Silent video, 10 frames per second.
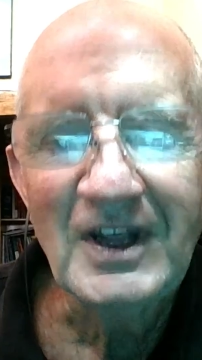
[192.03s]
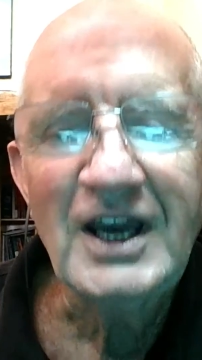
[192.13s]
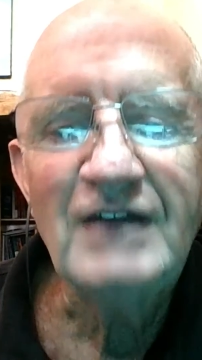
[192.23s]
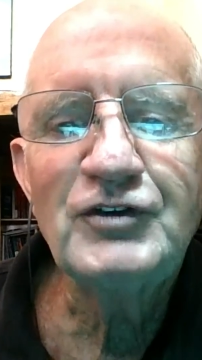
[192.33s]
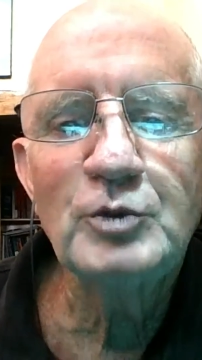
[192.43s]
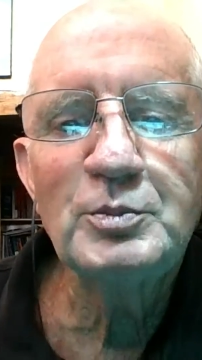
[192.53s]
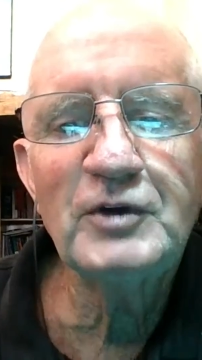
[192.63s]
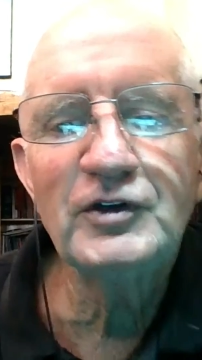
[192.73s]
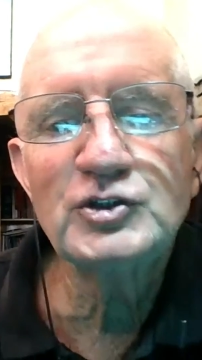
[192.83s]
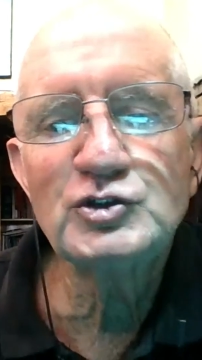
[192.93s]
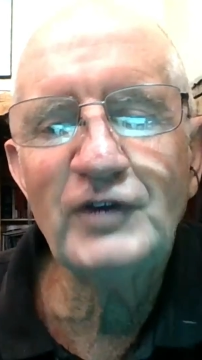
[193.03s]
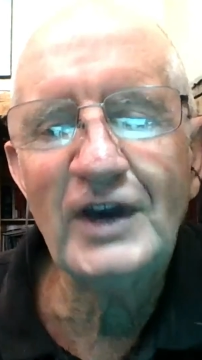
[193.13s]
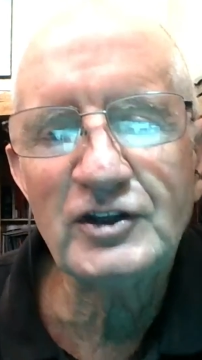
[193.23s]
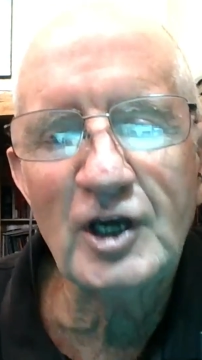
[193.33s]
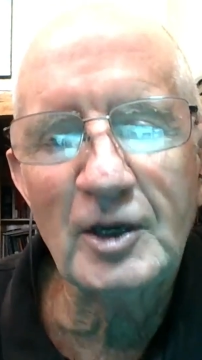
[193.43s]
I feel privileged to have
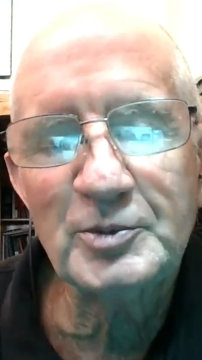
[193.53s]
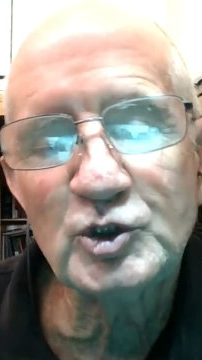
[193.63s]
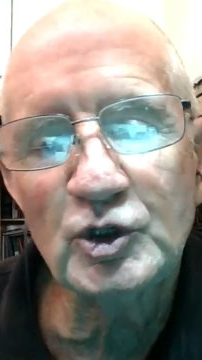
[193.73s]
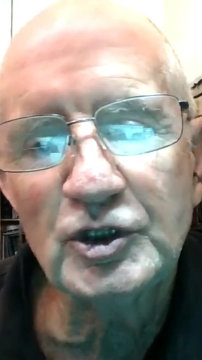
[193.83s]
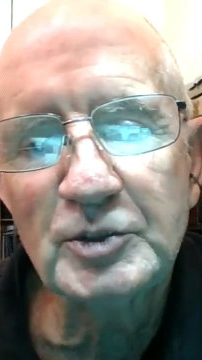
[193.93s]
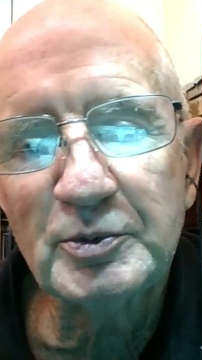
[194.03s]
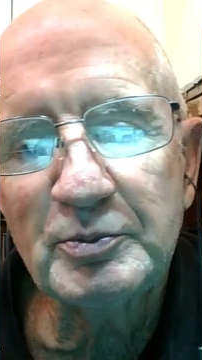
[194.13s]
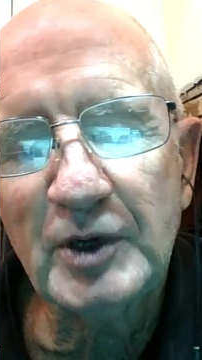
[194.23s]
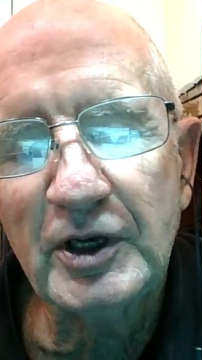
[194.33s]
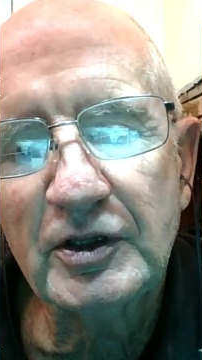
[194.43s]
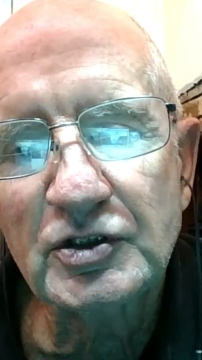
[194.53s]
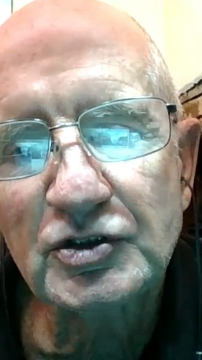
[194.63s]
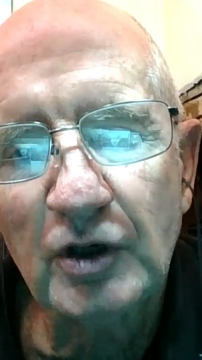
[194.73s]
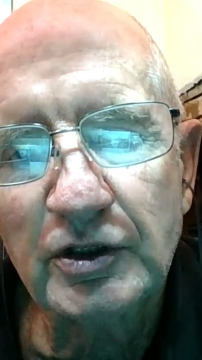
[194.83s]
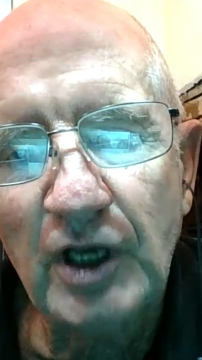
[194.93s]
had the opportunity to prepare this
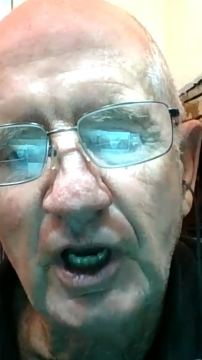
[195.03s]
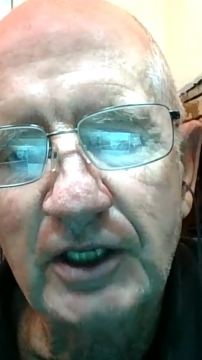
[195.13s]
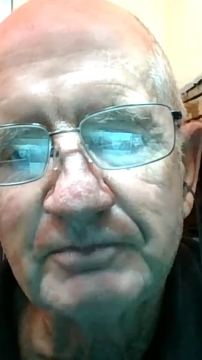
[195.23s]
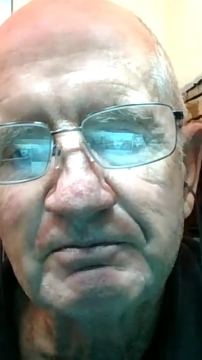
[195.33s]
short talk.